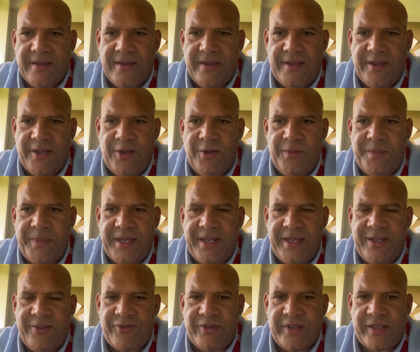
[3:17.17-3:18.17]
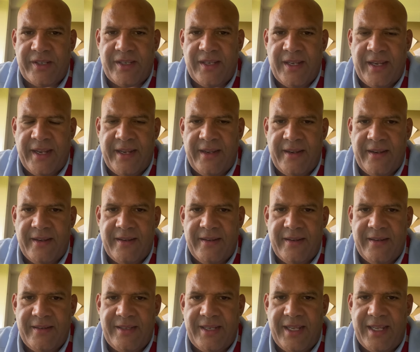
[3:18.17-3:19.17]
you'd be interested in
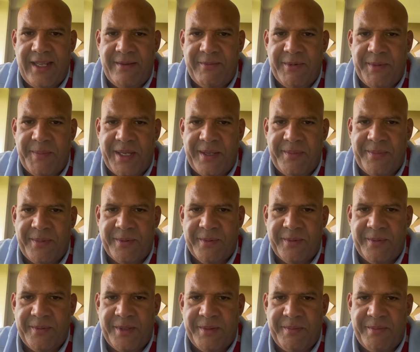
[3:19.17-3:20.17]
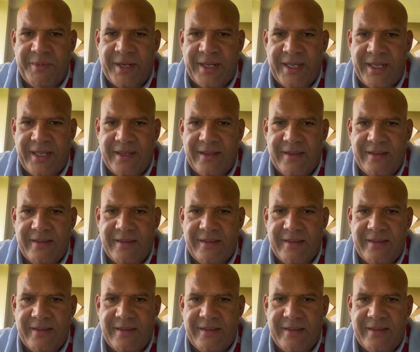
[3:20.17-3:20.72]
dealing with people that break